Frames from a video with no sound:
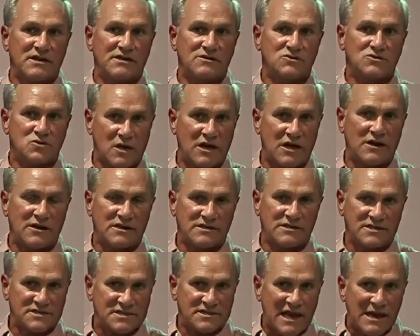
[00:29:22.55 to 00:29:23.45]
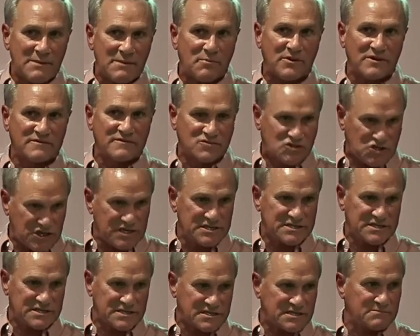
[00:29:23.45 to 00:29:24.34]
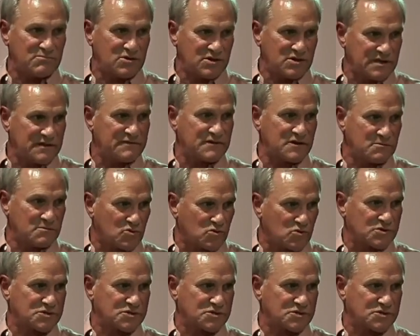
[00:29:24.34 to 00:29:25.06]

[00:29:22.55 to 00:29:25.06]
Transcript: and a disciple of Jesus and believe in abortion.